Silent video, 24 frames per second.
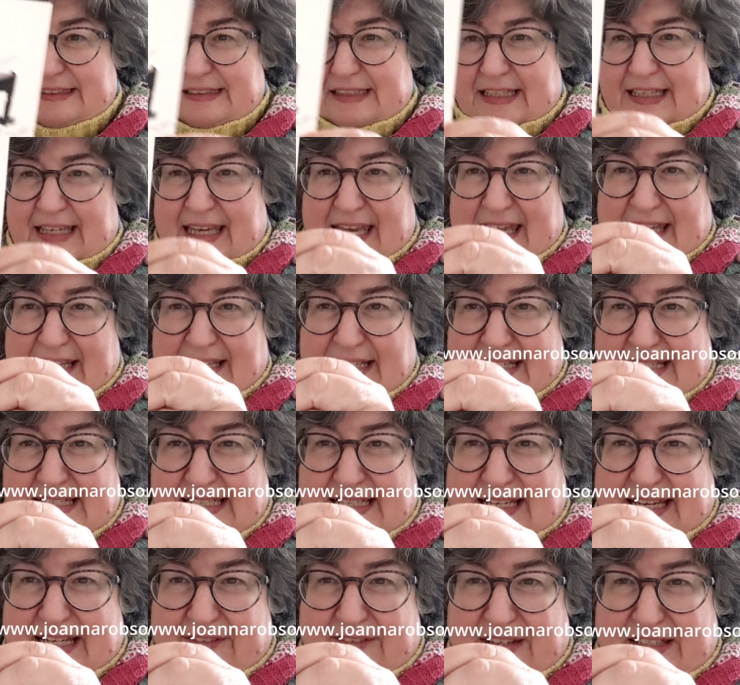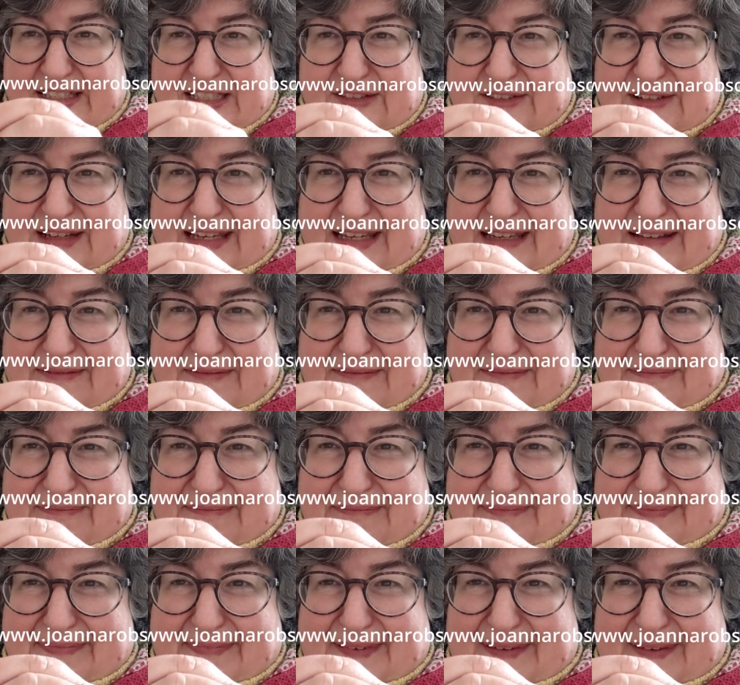Again, it's a kind of history
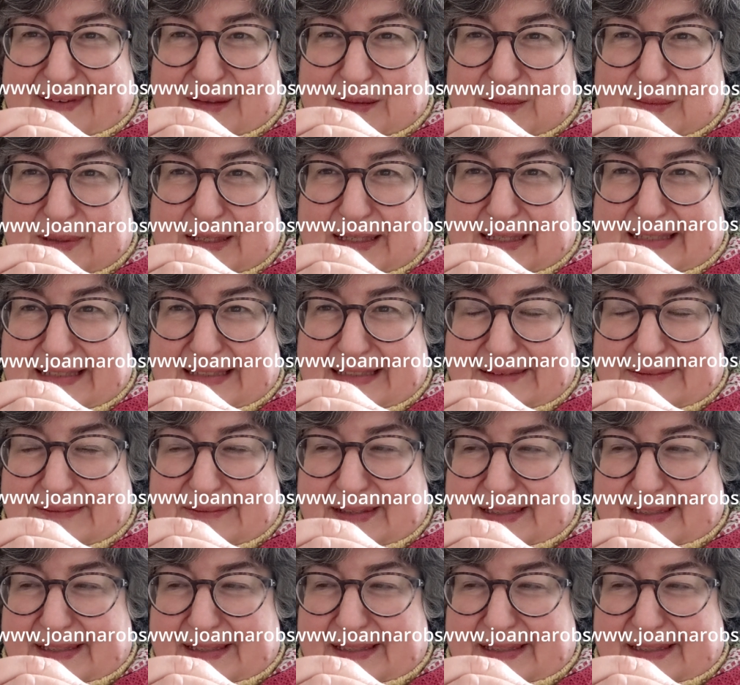piece.